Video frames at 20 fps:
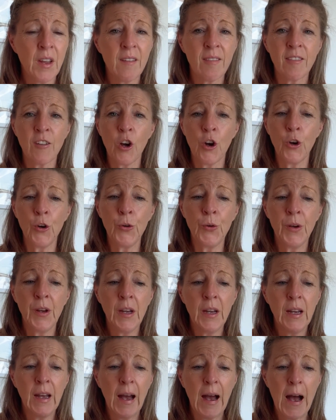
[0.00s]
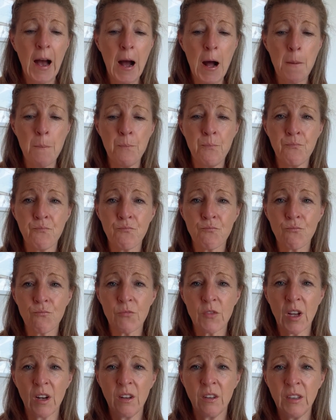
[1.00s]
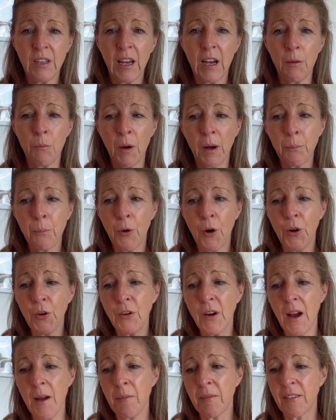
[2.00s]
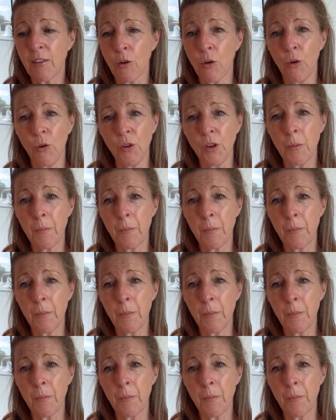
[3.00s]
So, my programs are all